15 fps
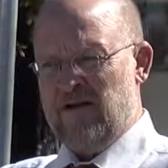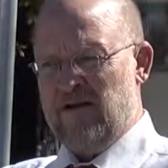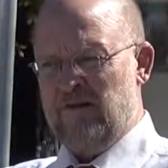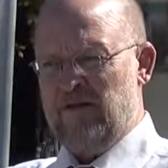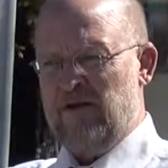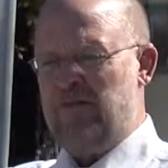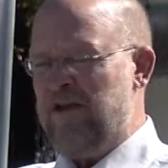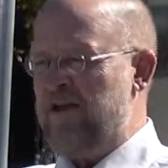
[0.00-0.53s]

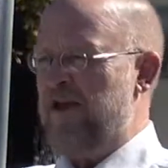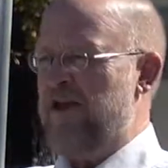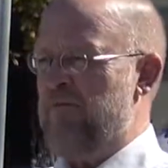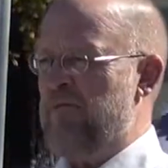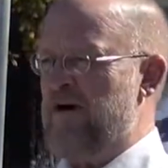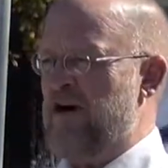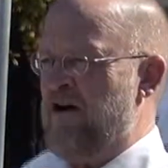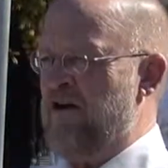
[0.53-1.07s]
It
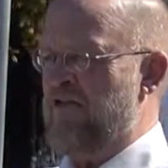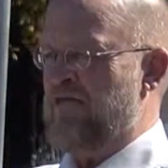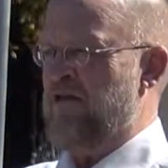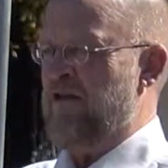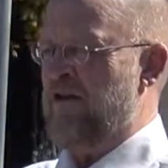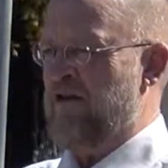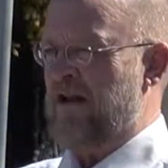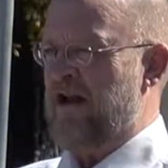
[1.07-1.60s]
became part of
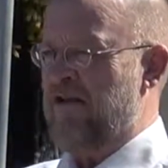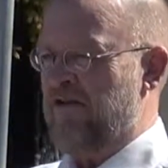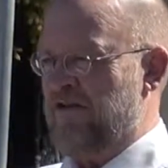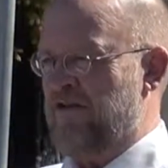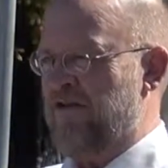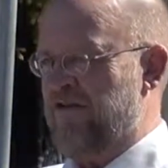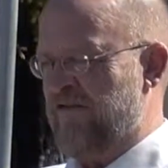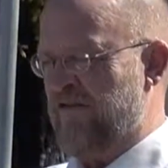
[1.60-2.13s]
the
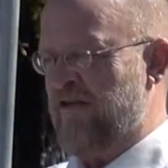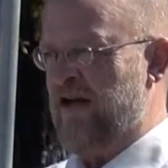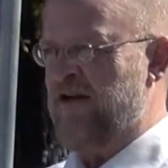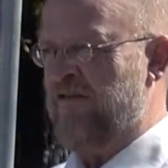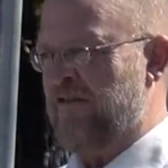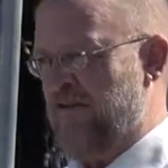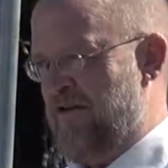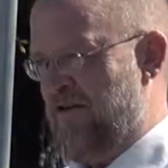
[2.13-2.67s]
national
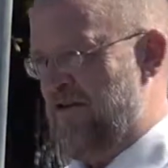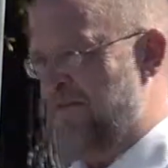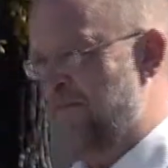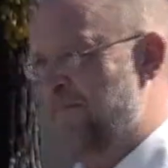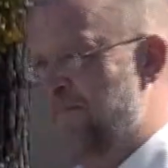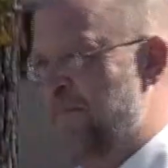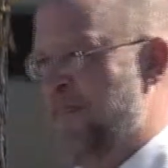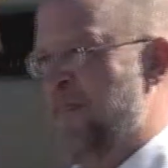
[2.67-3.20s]
discussion.
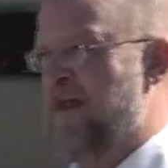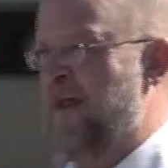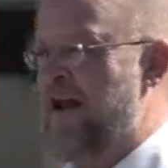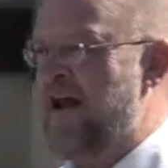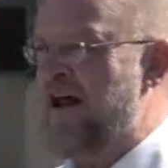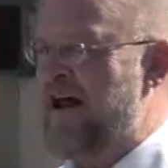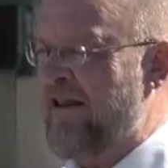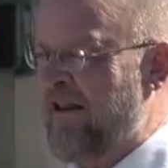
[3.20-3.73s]

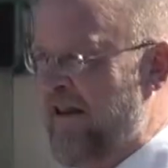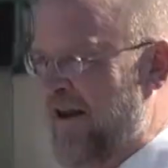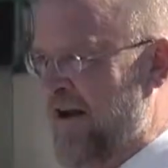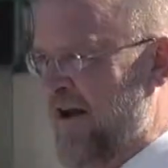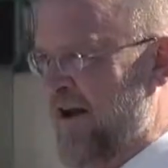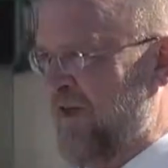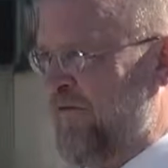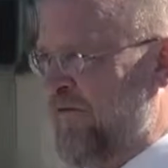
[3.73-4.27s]
And oddly
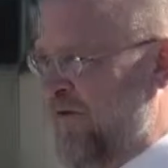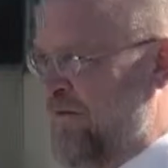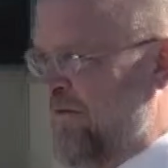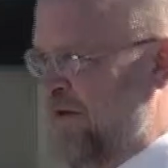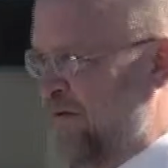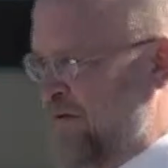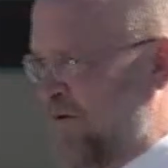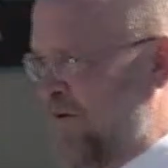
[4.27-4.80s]
enough, some
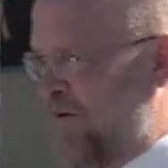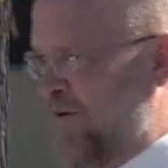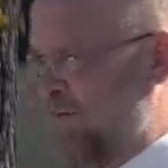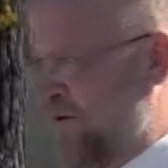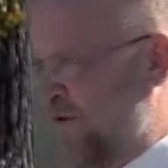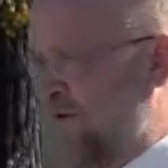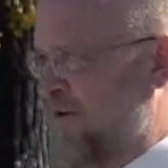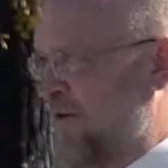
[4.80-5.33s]
people
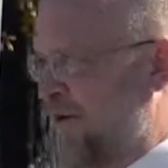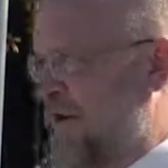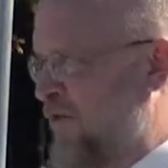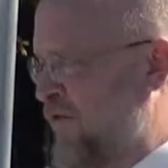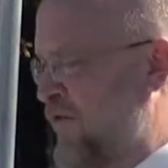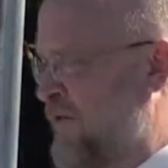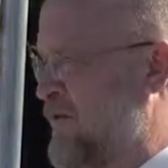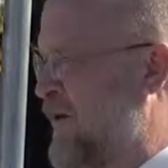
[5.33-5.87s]
thoroughly
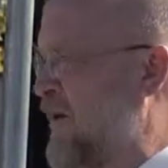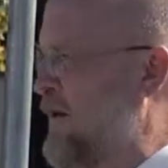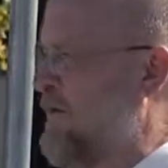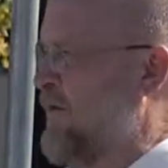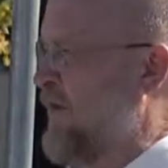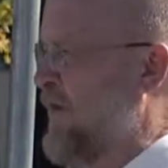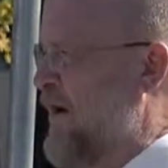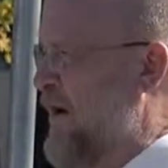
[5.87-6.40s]

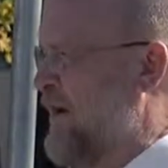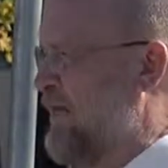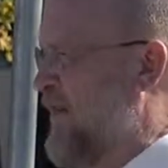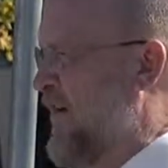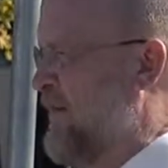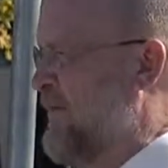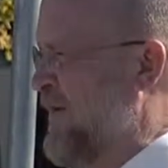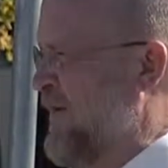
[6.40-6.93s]
disagreed with our
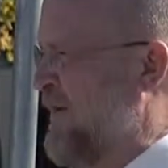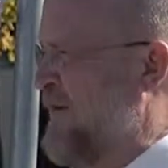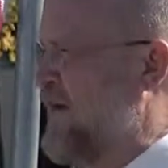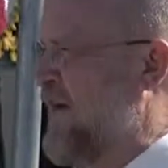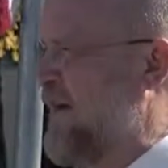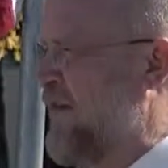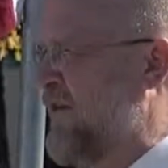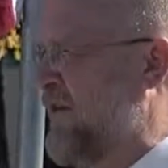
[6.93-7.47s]
involvement in
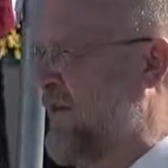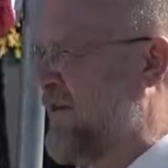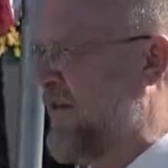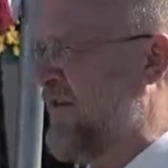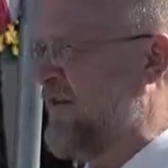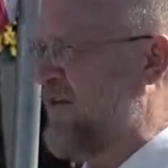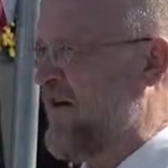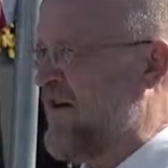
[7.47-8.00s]
Southeast
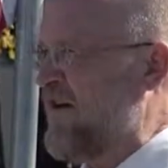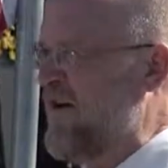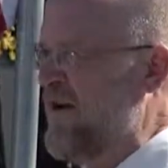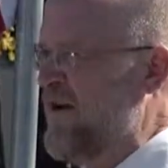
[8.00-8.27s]
Asia.